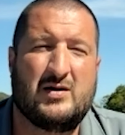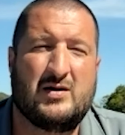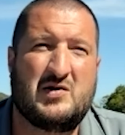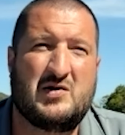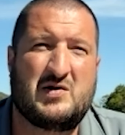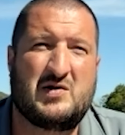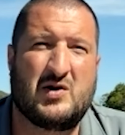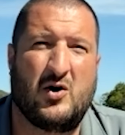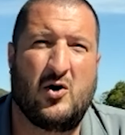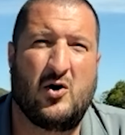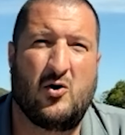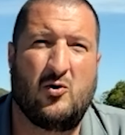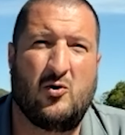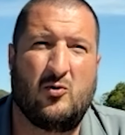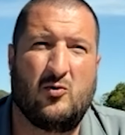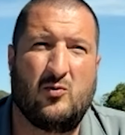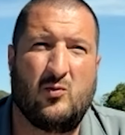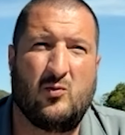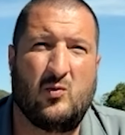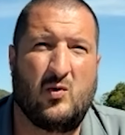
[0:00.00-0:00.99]
So
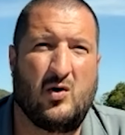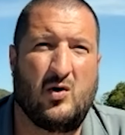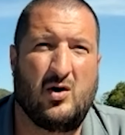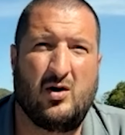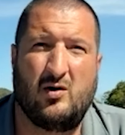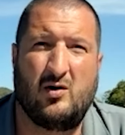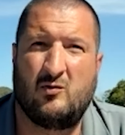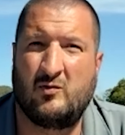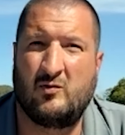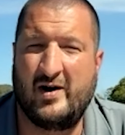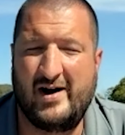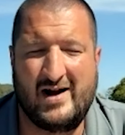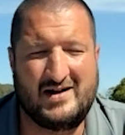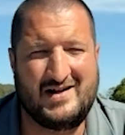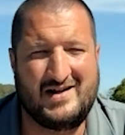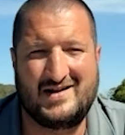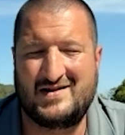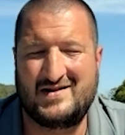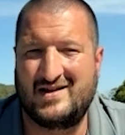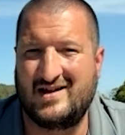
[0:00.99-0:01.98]
radon
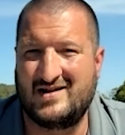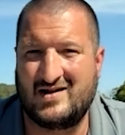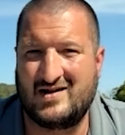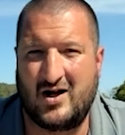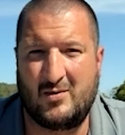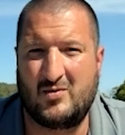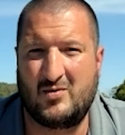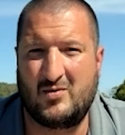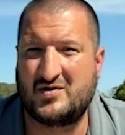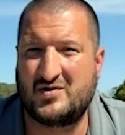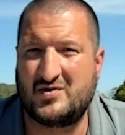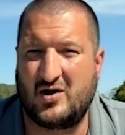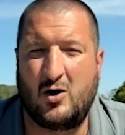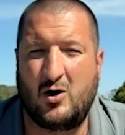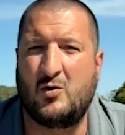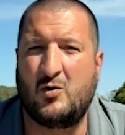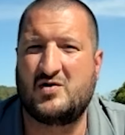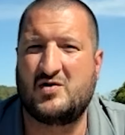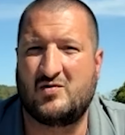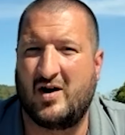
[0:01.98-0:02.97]
testing is almost
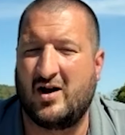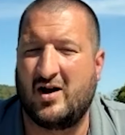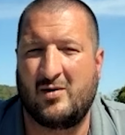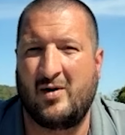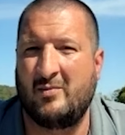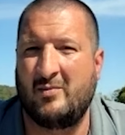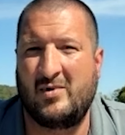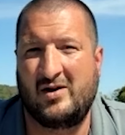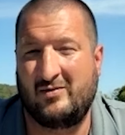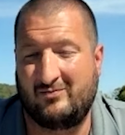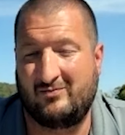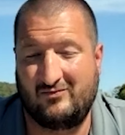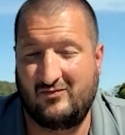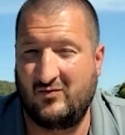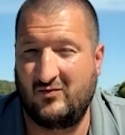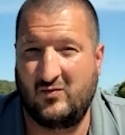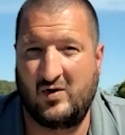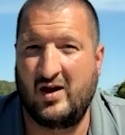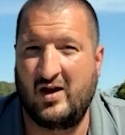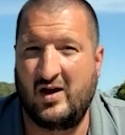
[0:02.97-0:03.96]
always I mean,
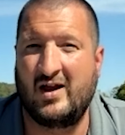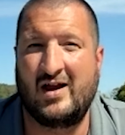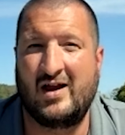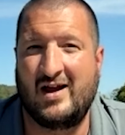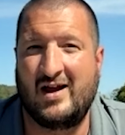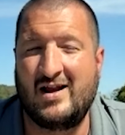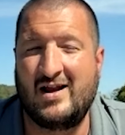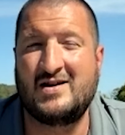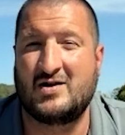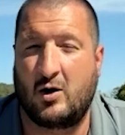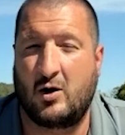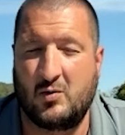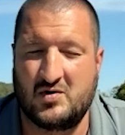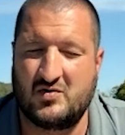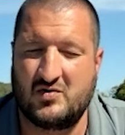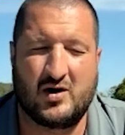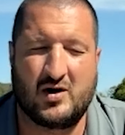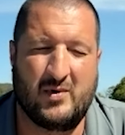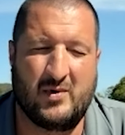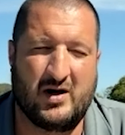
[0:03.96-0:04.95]
it is always
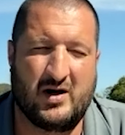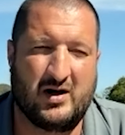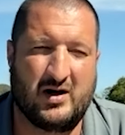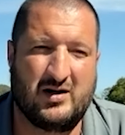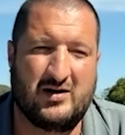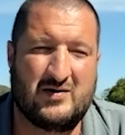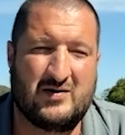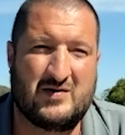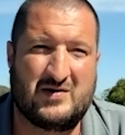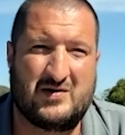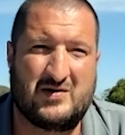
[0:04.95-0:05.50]
recommended.